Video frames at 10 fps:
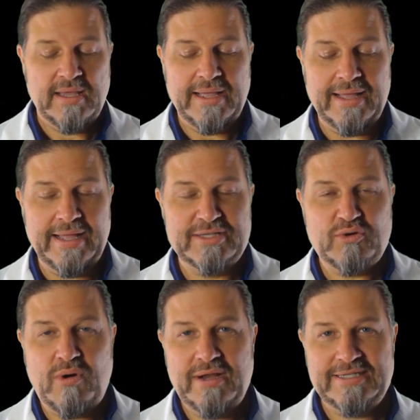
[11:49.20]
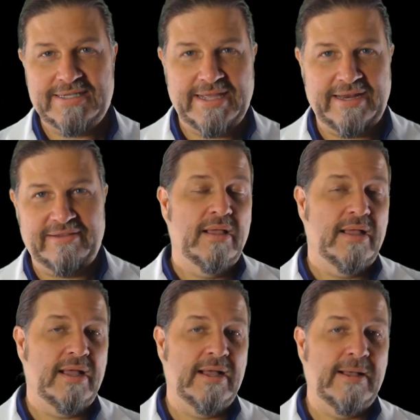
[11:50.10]
It's quantitative.
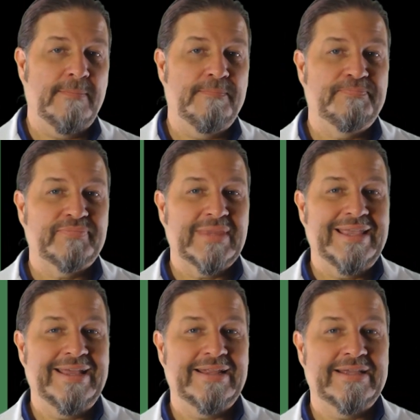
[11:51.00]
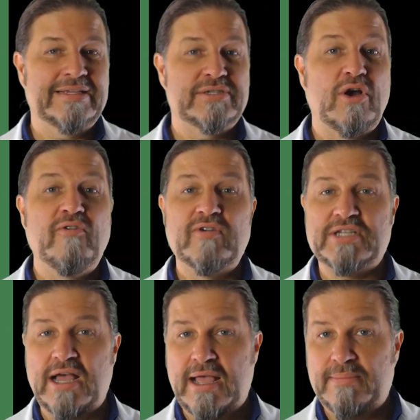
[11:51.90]
It is over
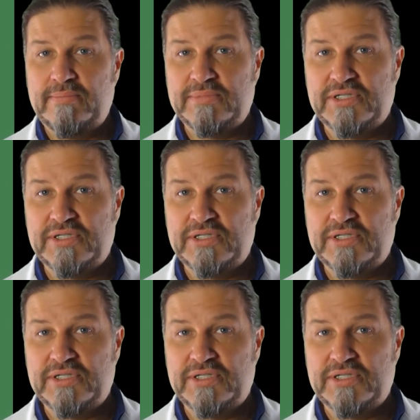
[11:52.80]
time,